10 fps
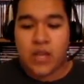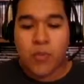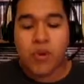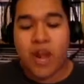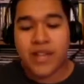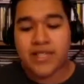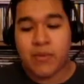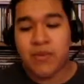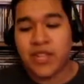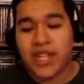the plotline
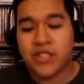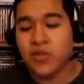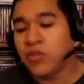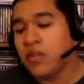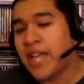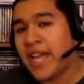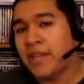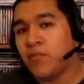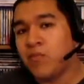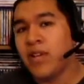that relates to
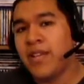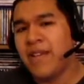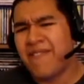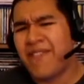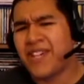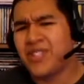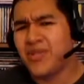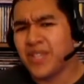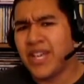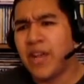Danny really affects
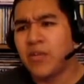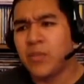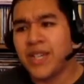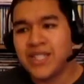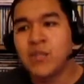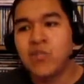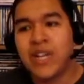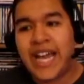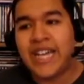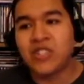you in the character, because it
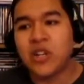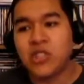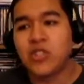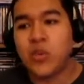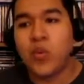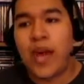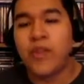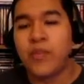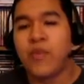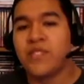really has a lot to do with
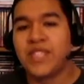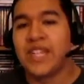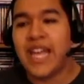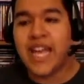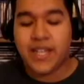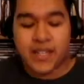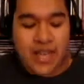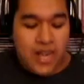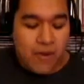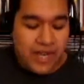how the movie's going to end.
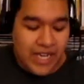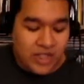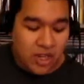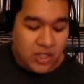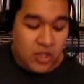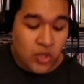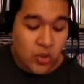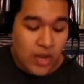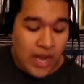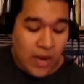It really has a lot to do
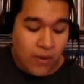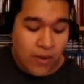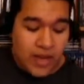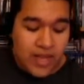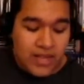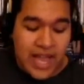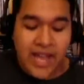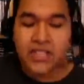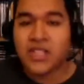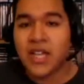with how
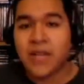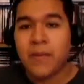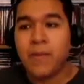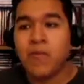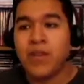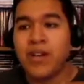Danny's going to